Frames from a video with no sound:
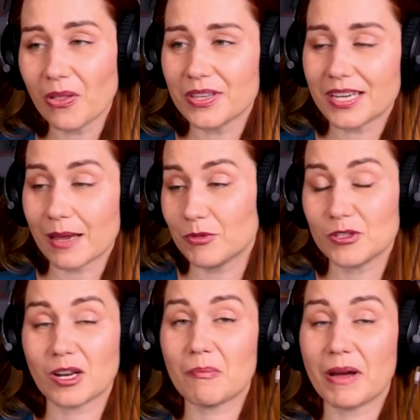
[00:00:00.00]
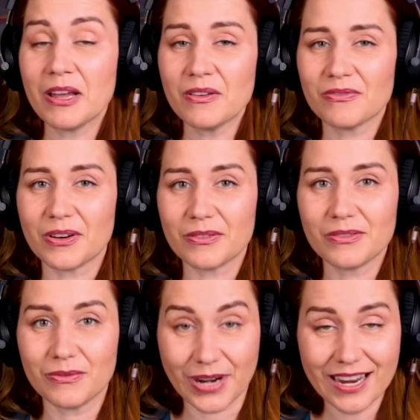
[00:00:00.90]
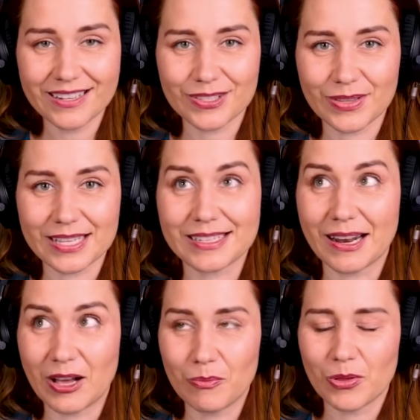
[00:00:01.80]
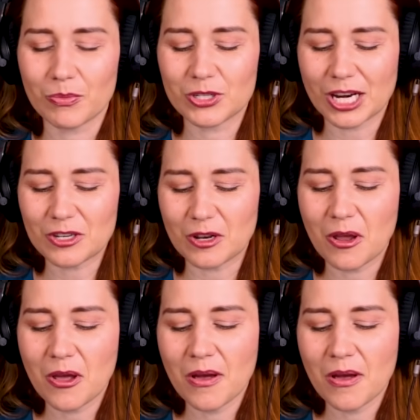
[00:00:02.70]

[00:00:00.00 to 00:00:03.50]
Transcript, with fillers: all the time. She's on a microphone, right? So that's going to help with the projection.